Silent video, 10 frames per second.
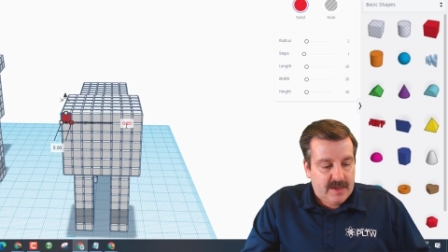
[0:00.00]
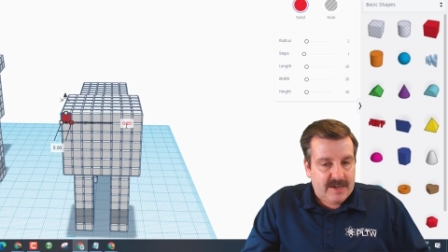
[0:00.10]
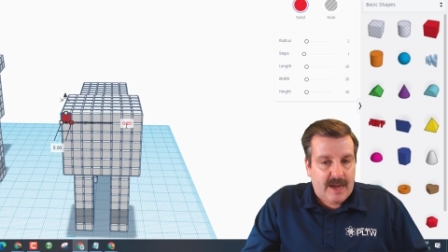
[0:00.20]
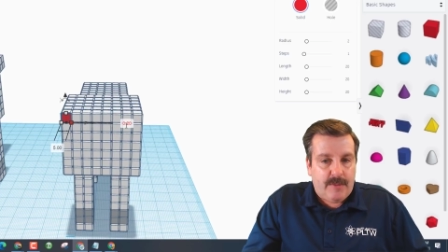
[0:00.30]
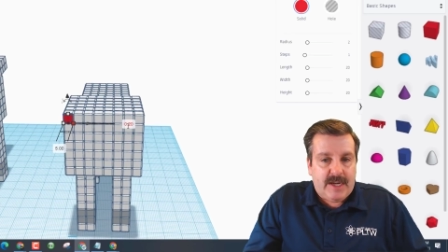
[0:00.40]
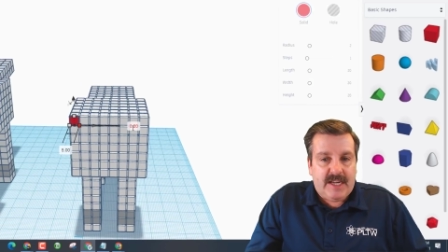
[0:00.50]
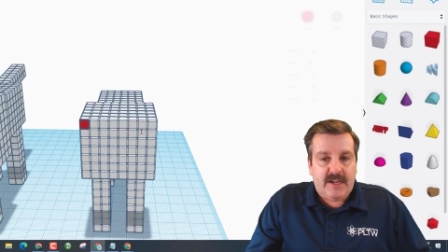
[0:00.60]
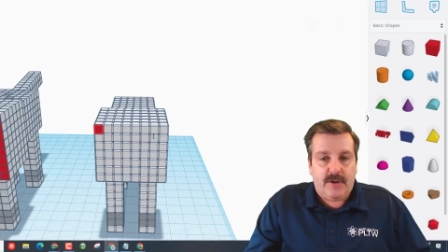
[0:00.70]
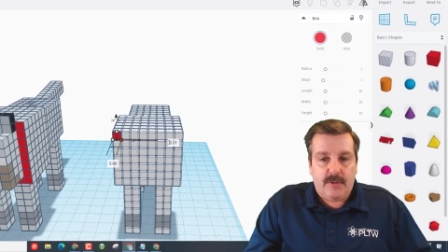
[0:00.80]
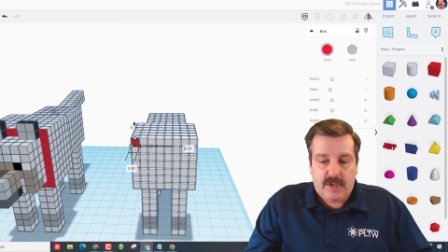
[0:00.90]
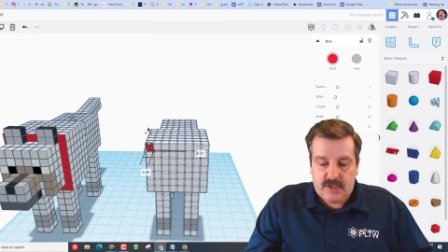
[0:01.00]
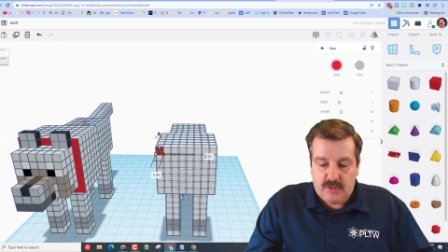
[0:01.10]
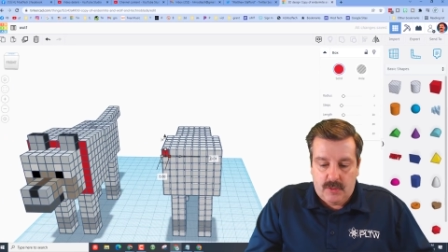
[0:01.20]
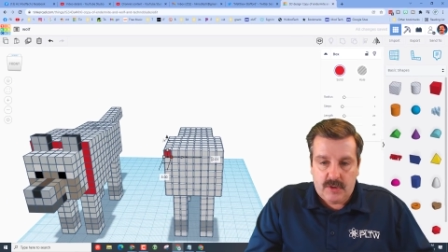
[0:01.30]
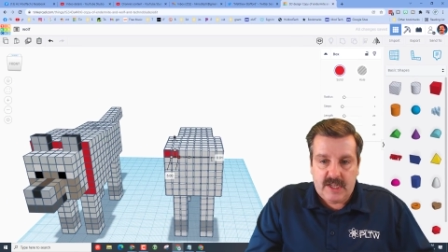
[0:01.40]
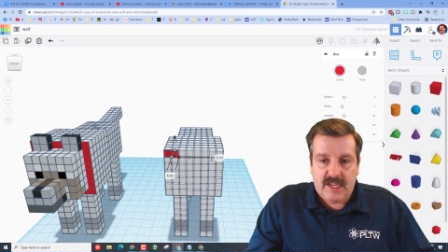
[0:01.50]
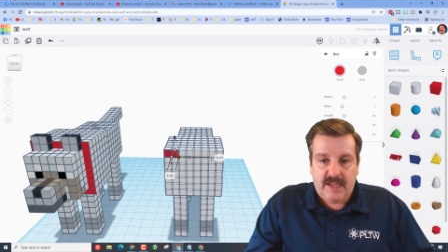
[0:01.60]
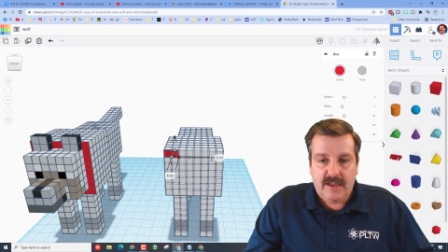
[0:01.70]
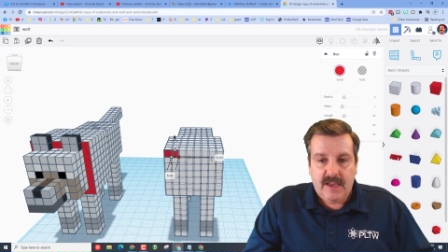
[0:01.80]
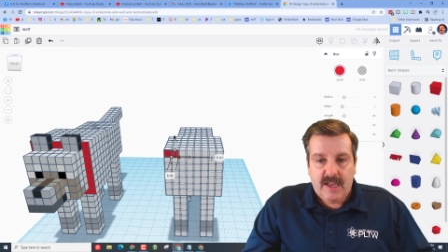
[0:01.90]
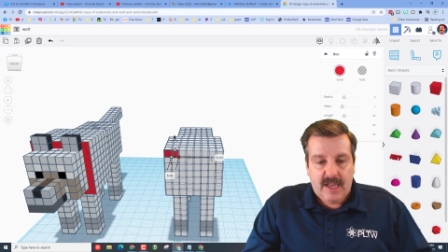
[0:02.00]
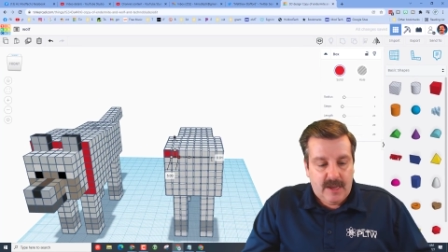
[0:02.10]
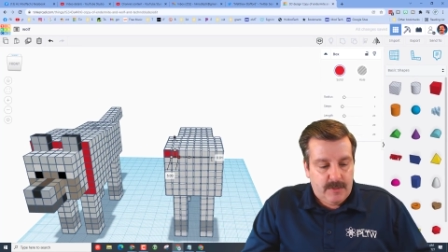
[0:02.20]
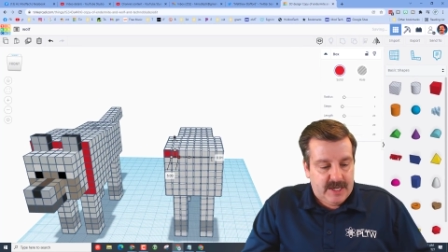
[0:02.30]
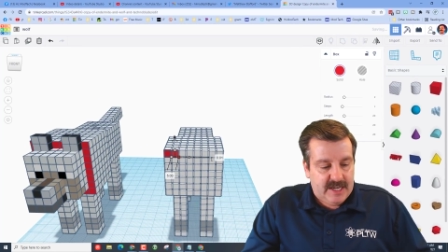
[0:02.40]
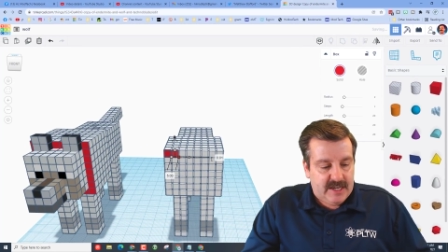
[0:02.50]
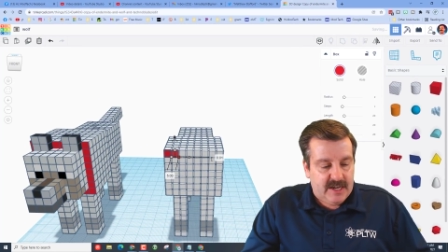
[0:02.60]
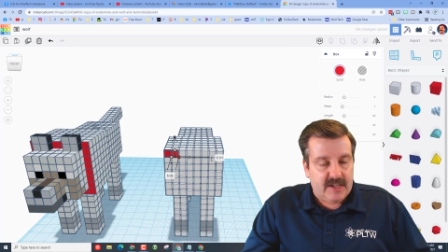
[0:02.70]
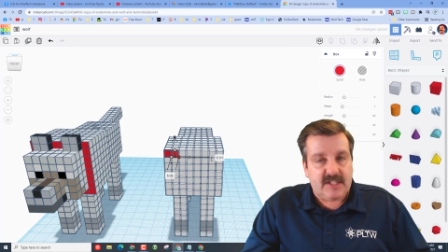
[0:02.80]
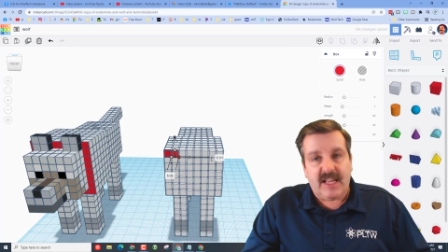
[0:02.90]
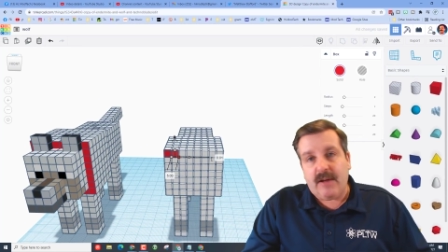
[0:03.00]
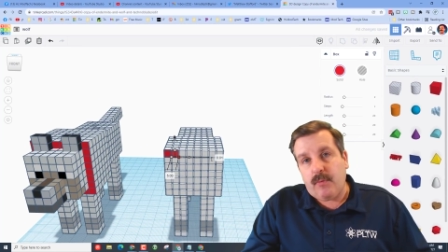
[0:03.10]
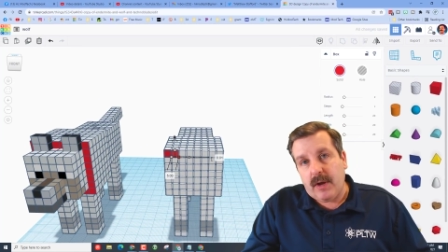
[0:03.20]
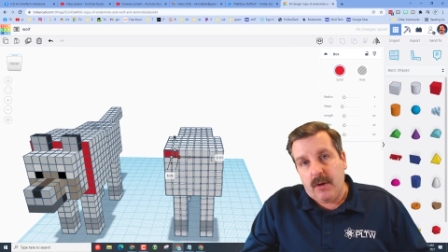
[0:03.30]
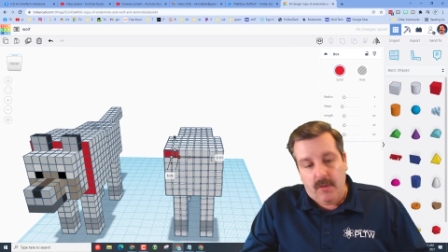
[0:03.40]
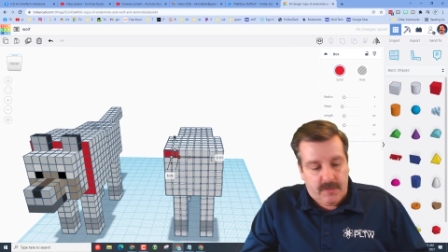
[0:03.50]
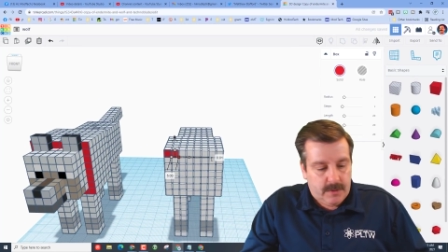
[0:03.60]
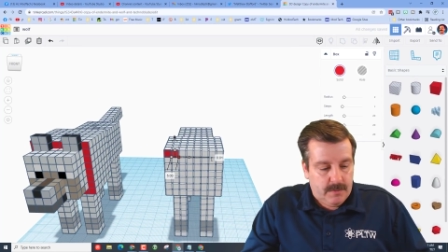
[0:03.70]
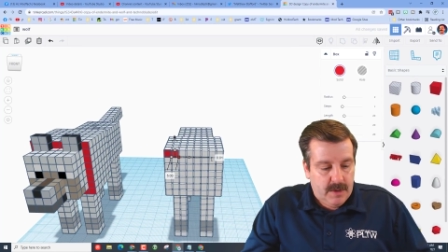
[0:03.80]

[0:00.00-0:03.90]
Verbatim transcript: Now we need to do control D, and we need to nudge that one over,